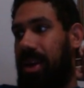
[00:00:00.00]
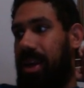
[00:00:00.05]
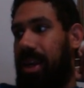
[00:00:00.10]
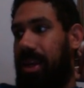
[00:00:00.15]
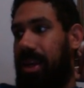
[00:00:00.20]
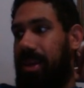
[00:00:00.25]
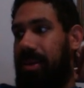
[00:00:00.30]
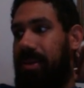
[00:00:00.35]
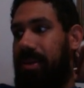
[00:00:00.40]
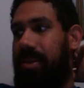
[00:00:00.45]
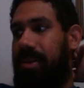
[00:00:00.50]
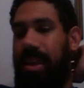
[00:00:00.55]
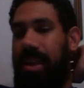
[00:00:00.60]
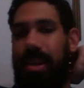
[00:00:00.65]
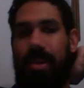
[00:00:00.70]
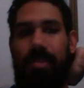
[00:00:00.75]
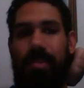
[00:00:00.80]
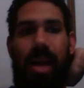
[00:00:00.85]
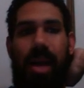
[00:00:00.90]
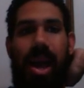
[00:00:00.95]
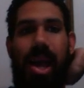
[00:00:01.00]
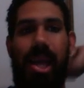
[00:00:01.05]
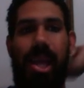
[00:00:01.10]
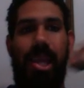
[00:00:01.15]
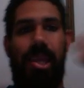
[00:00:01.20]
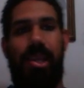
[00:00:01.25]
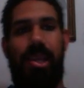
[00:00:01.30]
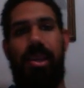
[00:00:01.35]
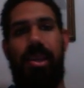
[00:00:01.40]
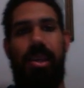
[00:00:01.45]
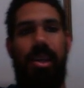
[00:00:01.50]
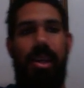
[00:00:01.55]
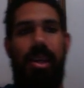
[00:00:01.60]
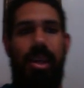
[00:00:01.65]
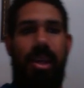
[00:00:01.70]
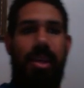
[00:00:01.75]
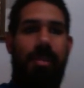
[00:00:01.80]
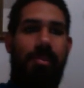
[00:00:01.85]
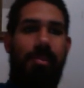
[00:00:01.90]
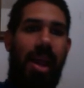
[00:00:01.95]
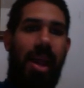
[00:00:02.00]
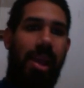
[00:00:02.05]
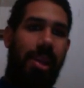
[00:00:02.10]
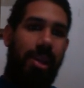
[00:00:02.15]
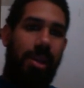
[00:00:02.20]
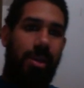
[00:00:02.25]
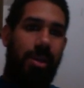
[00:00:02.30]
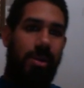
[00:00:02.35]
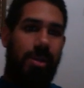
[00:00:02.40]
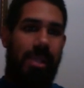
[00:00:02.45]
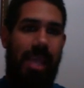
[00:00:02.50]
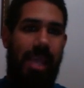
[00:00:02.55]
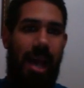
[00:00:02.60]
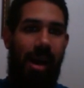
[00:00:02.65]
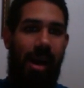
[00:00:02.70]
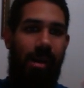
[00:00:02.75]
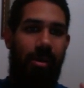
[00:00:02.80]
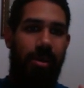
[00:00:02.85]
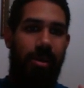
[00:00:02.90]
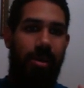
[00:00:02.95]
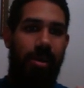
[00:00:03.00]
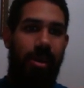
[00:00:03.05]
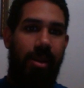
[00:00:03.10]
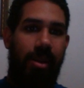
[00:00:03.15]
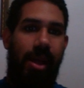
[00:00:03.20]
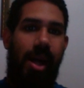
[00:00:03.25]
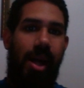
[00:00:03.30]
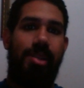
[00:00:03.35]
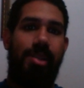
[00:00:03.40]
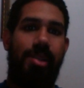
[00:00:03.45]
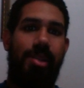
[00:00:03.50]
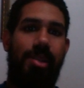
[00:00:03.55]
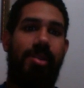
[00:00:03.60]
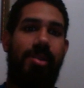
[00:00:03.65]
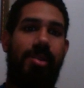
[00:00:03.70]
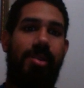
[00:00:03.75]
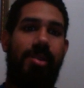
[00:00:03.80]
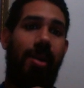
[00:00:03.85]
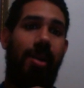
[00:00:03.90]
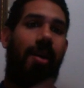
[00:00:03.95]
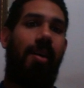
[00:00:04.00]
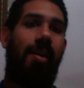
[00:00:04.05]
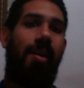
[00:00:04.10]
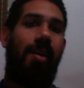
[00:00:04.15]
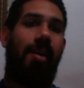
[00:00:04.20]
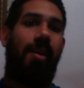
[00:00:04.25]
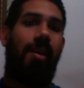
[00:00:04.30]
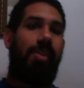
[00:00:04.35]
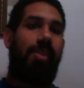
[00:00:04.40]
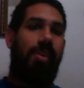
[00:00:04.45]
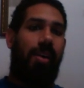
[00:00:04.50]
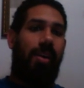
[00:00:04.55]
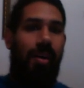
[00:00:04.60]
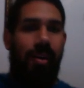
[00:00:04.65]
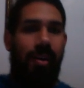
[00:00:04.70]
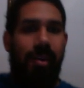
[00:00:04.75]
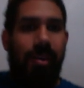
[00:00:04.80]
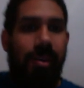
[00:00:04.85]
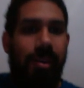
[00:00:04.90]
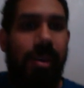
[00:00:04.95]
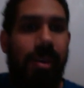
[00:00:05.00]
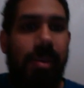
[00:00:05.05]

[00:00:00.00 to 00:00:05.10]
in my little town I start off, you know,